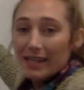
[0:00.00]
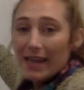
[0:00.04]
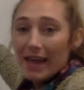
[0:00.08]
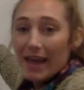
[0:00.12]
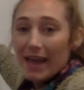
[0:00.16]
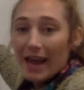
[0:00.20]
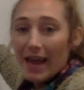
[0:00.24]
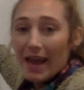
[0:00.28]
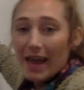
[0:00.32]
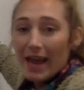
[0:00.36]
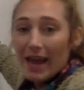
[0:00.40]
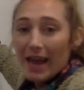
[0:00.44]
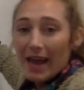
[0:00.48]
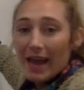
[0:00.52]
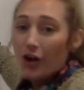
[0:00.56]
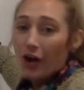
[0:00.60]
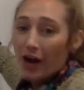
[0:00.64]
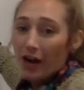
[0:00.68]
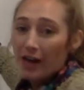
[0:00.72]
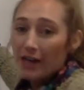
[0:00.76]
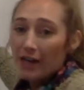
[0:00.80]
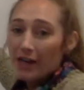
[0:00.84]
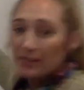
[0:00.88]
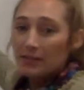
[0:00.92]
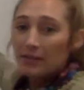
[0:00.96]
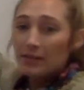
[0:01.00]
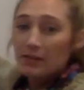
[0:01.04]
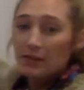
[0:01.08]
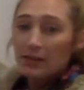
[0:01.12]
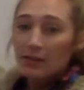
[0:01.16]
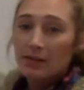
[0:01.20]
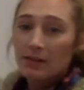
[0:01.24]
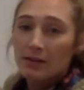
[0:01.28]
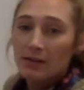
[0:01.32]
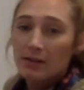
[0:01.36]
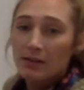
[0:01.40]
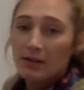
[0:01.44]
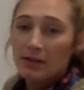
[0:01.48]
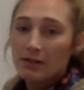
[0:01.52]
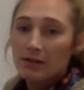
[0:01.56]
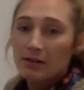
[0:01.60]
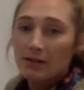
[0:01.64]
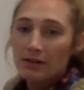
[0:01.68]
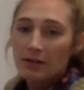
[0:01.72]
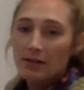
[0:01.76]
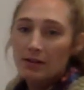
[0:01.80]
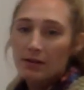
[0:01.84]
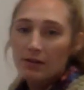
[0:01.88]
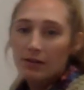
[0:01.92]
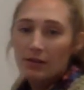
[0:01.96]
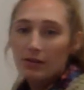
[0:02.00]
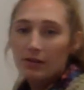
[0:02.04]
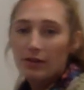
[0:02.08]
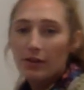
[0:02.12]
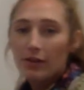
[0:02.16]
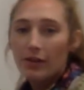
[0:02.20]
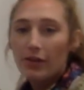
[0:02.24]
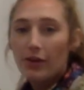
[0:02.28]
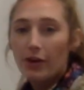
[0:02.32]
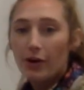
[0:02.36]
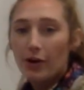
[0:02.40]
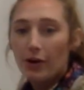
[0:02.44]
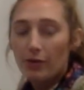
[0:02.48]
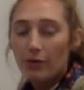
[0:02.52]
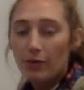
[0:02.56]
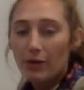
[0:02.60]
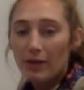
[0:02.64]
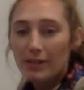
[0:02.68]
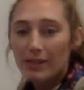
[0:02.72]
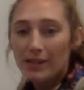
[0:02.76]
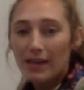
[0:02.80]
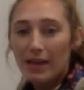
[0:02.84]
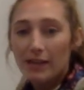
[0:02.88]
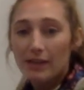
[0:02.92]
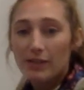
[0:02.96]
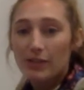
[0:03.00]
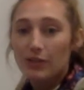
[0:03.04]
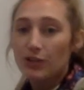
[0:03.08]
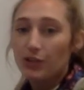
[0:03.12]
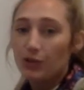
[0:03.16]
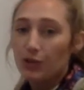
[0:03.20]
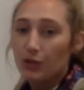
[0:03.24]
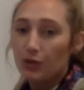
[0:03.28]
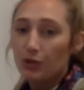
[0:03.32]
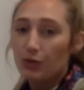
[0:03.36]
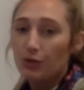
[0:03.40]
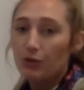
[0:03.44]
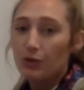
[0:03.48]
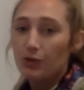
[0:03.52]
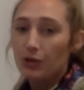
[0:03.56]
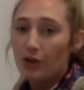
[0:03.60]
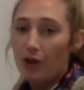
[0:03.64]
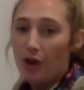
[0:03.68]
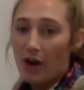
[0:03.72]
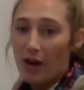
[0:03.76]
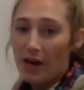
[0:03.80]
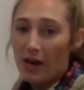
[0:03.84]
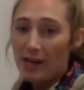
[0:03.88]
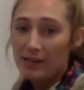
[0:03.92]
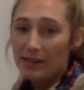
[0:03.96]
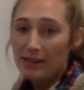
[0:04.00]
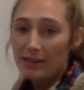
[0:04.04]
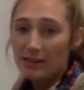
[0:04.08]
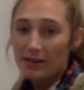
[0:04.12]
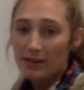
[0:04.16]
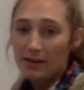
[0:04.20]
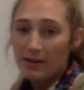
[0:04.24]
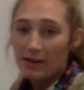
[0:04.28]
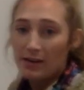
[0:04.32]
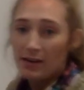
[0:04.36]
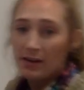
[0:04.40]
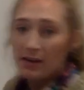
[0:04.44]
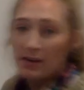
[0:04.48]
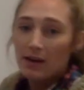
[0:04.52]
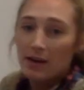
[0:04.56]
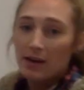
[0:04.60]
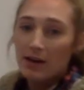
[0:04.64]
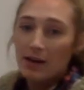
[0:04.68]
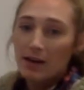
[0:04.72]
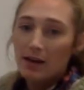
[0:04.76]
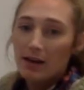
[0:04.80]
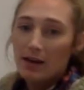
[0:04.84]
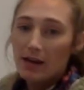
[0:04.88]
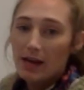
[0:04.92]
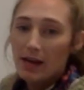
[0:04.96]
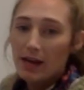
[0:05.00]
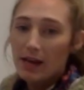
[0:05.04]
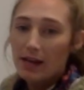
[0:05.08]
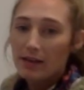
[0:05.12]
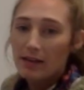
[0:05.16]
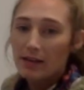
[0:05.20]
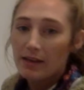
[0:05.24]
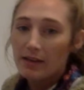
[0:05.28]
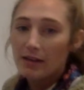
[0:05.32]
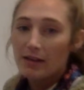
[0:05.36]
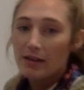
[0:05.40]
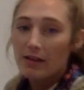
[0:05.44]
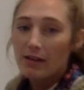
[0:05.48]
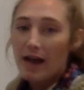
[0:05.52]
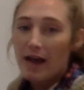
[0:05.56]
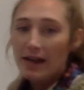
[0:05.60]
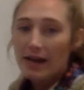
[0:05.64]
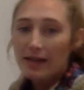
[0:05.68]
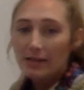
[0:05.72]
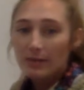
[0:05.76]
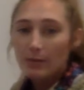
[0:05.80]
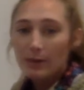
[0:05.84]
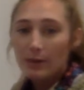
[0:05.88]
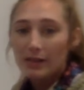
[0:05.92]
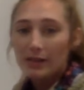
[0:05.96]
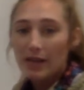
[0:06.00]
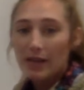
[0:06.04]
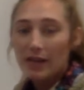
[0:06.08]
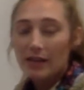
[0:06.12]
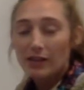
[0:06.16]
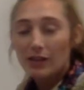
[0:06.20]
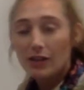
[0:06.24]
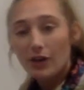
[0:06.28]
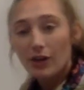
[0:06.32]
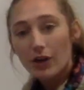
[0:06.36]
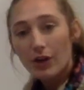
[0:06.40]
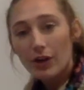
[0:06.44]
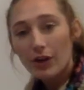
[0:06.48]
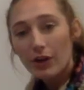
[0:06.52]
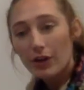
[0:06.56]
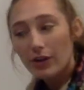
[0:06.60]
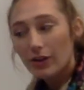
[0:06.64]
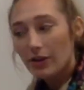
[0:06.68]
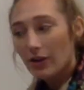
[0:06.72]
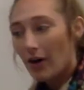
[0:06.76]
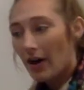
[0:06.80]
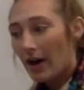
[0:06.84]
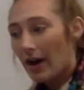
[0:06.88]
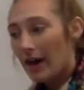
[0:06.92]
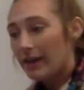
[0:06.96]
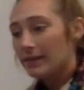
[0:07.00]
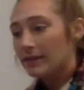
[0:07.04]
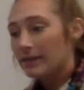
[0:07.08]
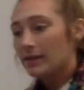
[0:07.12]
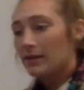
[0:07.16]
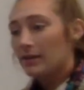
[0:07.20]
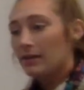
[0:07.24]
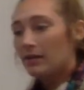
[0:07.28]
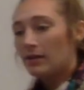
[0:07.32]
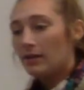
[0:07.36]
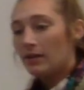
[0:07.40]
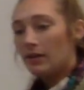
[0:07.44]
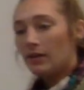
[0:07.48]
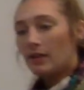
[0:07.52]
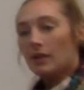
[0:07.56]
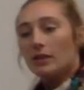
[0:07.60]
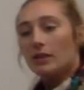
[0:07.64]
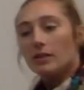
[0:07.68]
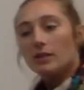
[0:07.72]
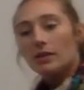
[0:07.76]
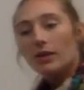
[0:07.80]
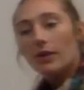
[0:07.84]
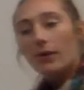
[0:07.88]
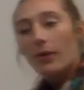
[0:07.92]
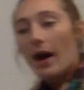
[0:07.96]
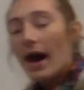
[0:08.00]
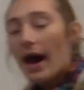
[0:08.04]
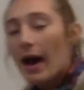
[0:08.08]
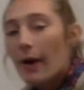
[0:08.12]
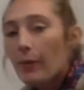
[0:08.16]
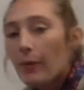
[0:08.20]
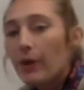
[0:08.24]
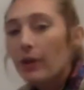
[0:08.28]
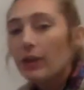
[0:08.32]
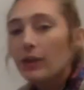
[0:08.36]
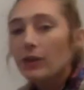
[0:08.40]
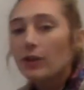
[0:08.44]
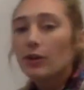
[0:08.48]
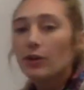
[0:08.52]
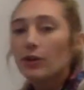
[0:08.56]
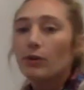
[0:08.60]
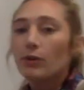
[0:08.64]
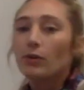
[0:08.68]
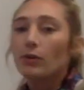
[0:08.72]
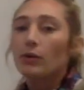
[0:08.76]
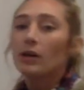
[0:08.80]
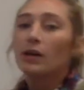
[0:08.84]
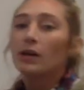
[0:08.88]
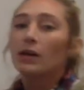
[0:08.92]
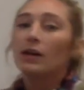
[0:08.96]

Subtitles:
cannot. The third one says do not. And then the last one says could not. So I want you